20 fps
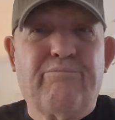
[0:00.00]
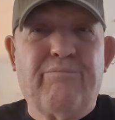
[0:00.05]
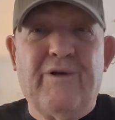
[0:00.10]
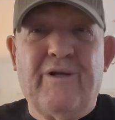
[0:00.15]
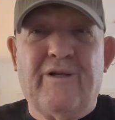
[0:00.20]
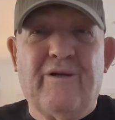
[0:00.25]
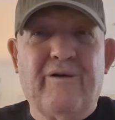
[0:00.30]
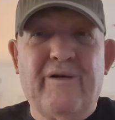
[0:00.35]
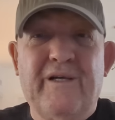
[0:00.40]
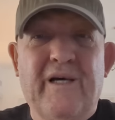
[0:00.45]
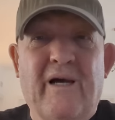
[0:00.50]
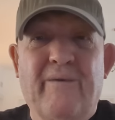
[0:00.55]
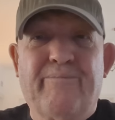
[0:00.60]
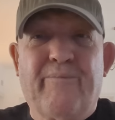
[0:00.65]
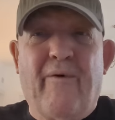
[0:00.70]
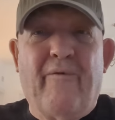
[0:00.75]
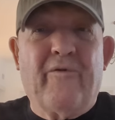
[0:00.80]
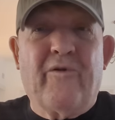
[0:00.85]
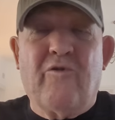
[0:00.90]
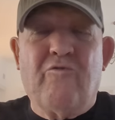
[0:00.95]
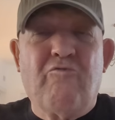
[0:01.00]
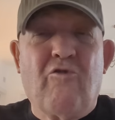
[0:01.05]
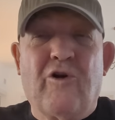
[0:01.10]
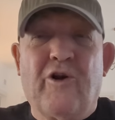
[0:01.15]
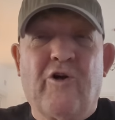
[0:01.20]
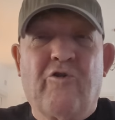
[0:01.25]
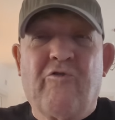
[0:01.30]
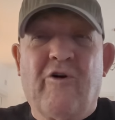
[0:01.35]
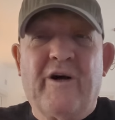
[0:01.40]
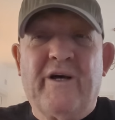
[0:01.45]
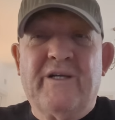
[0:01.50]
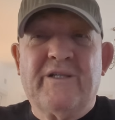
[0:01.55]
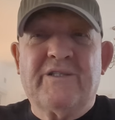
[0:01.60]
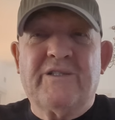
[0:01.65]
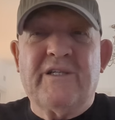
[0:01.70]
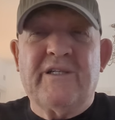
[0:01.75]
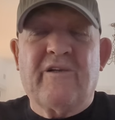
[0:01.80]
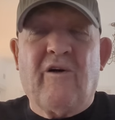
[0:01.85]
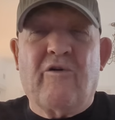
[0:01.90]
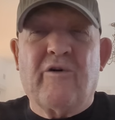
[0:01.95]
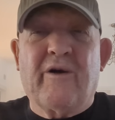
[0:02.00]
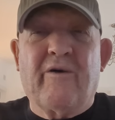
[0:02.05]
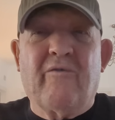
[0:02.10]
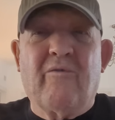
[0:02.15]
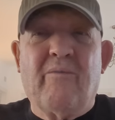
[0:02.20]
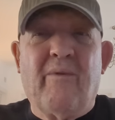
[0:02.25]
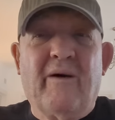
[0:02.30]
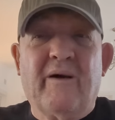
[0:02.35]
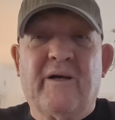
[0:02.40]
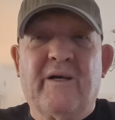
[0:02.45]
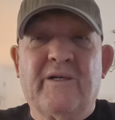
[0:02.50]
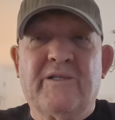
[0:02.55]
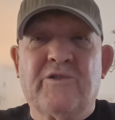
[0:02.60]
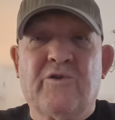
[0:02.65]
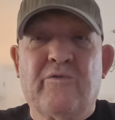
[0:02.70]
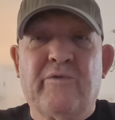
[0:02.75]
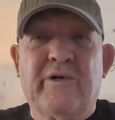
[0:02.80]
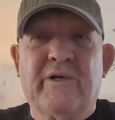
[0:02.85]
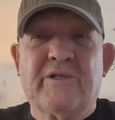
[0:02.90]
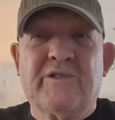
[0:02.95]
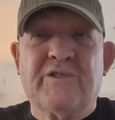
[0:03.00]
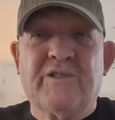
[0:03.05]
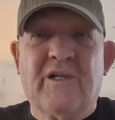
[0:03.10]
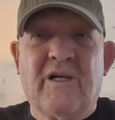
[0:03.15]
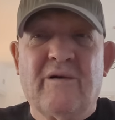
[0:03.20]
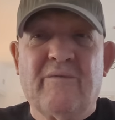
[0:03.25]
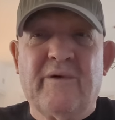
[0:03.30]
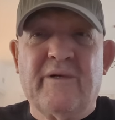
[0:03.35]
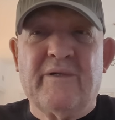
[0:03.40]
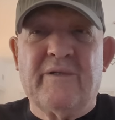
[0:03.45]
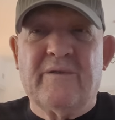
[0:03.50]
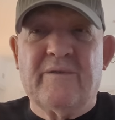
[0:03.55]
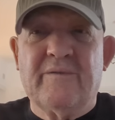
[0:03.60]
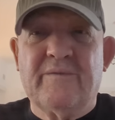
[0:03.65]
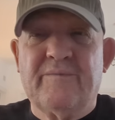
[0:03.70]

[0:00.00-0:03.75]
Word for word: you know, he ain't bothered who Ronnie Kray he don't give a monkey's who he is, you know what I mean?